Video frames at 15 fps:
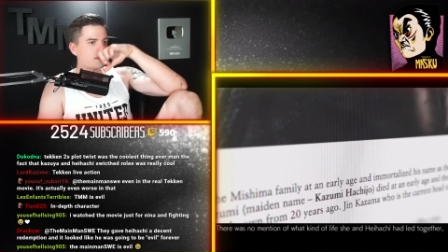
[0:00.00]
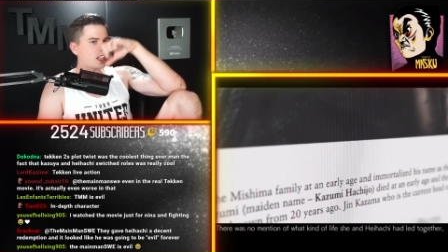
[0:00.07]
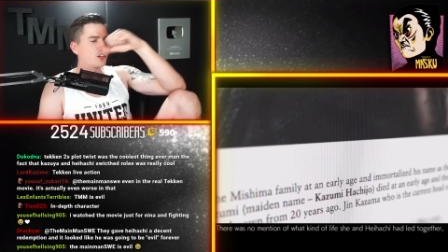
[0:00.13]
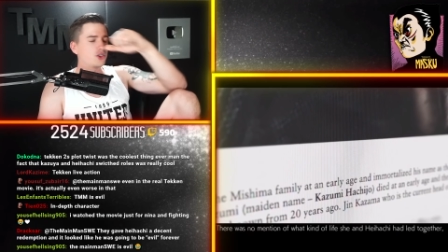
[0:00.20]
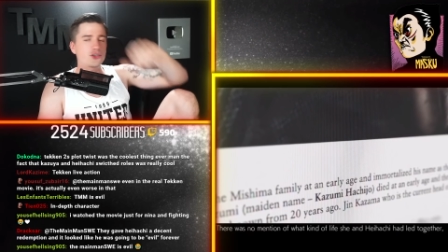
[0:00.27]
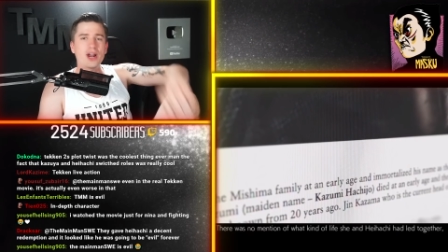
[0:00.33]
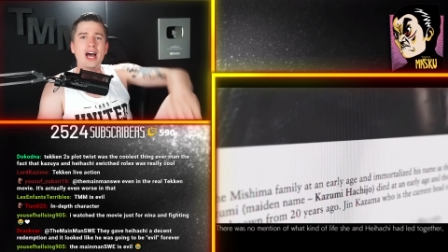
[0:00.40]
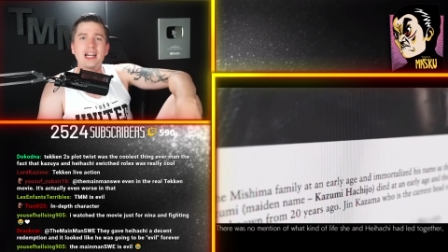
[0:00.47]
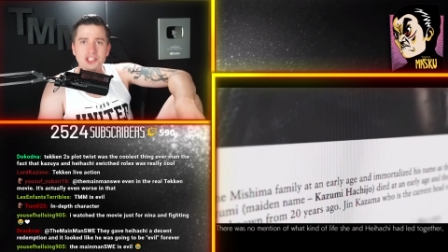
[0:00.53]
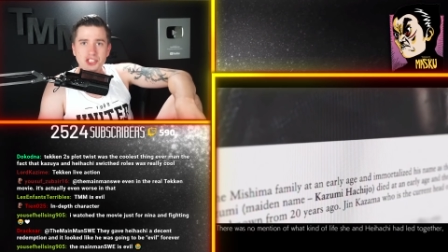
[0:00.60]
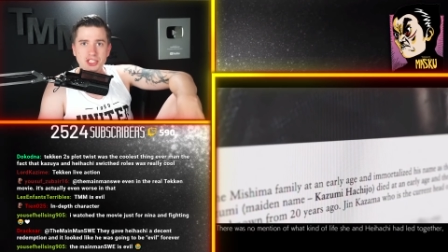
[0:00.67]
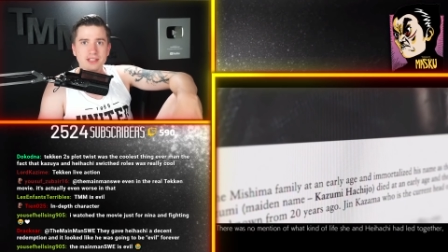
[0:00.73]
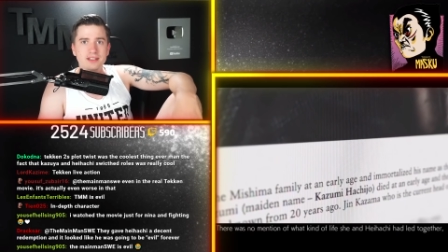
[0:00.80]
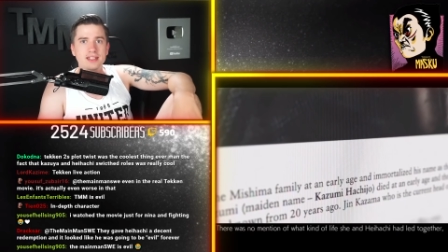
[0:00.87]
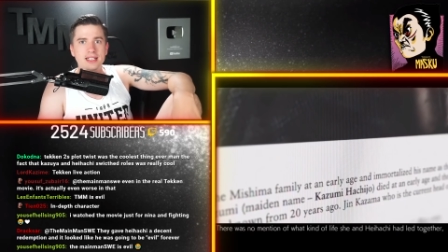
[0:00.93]

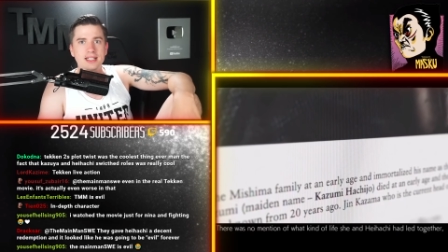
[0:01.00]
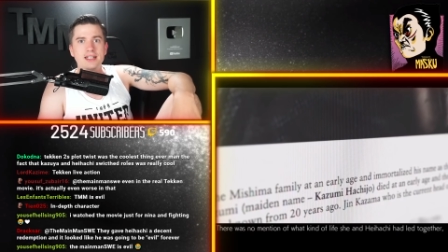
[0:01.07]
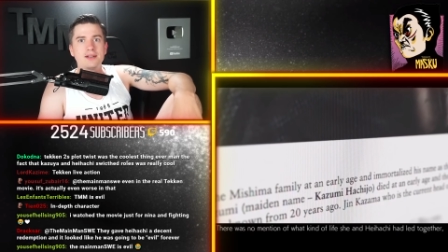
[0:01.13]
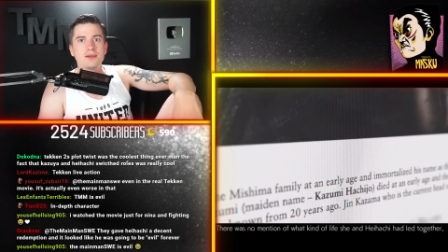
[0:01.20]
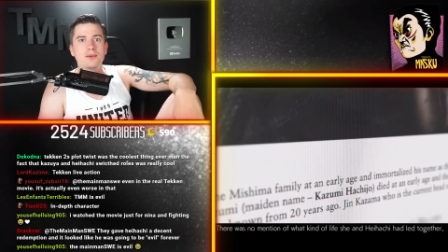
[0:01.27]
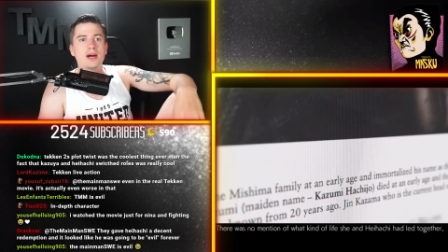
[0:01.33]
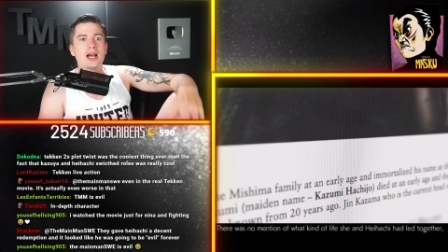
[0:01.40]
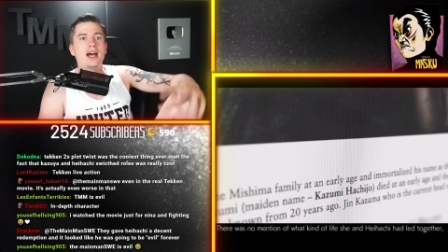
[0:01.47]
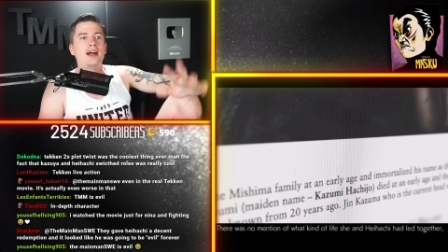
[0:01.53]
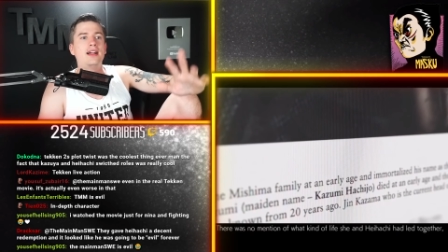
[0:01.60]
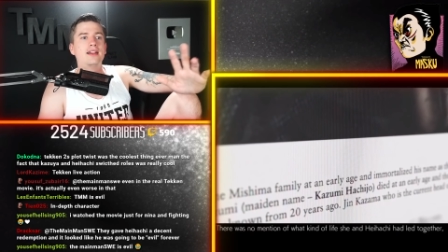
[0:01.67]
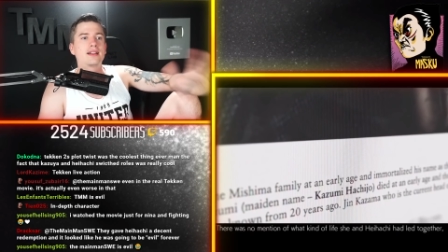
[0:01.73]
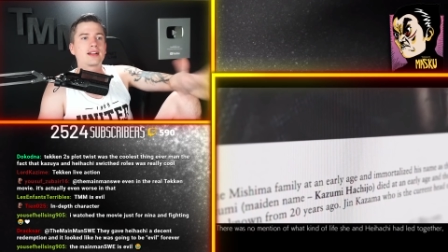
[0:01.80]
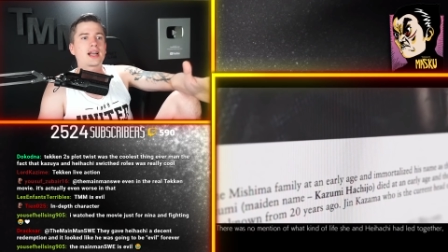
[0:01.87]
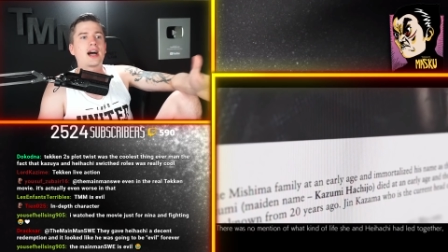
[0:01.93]
tragedy
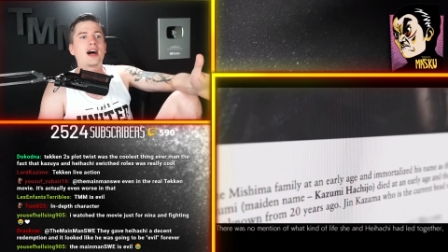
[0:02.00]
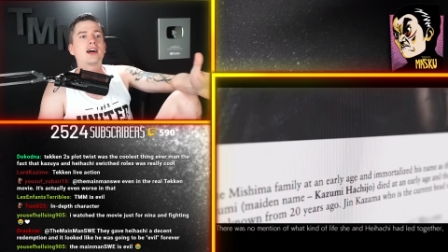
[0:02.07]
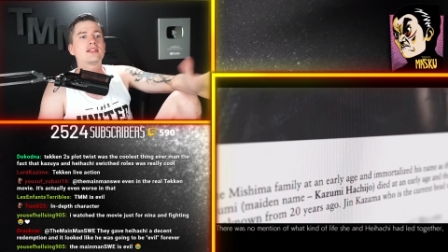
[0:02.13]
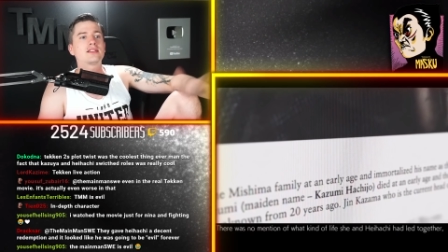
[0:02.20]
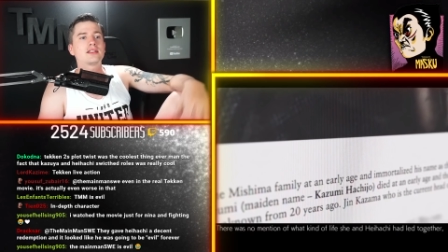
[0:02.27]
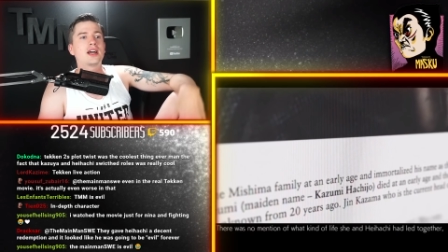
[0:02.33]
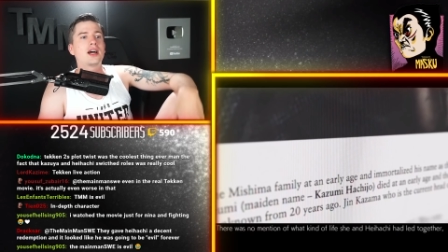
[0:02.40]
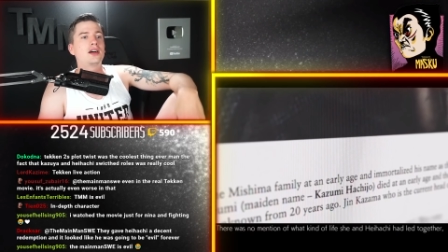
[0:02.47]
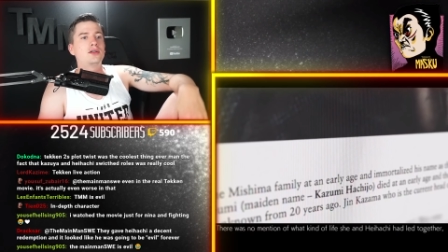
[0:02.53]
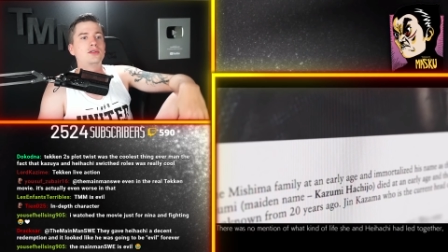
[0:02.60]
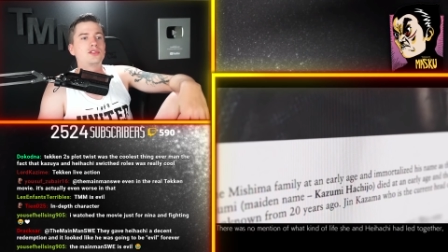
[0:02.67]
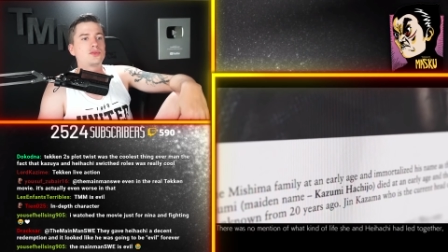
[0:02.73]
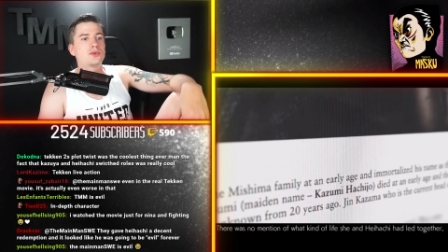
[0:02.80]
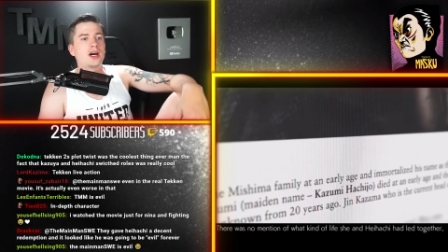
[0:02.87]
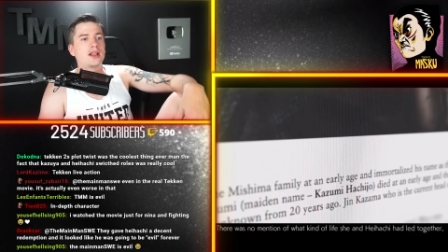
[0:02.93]
when Kazuya,
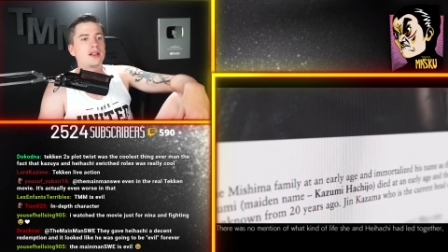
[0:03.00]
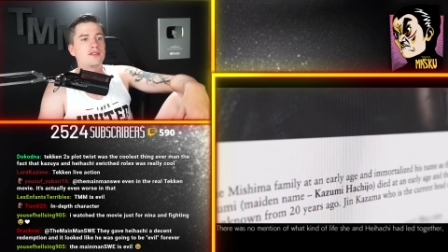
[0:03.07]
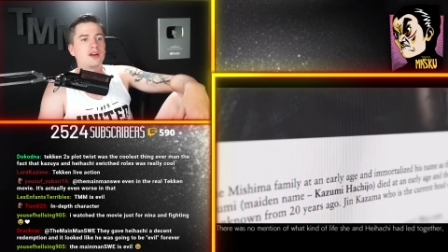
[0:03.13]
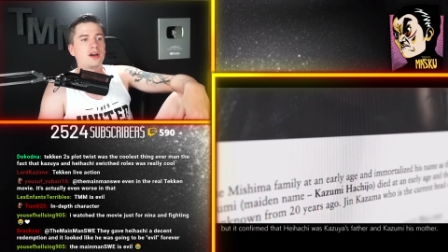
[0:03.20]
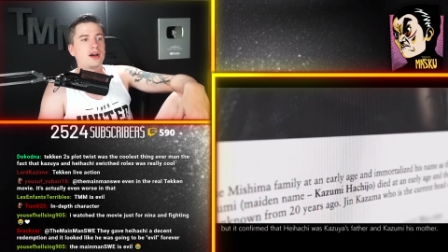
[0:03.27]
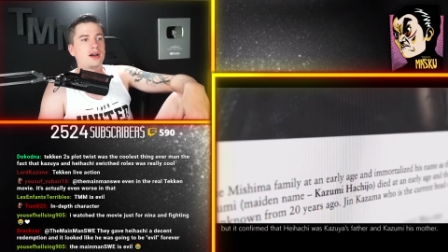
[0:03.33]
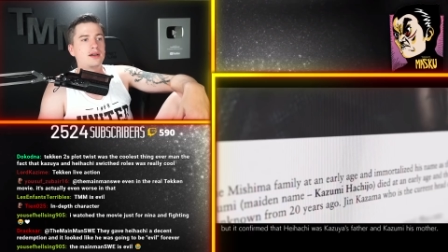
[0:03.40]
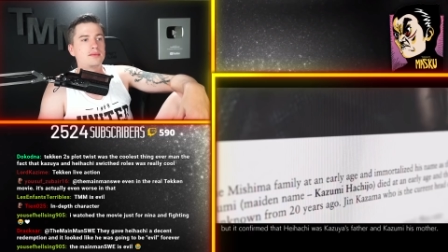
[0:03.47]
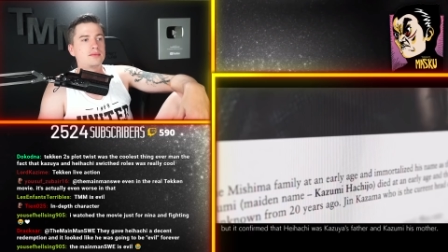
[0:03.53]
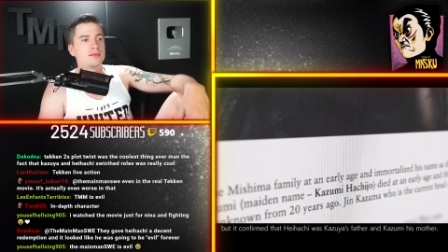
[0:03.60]
who's one of the...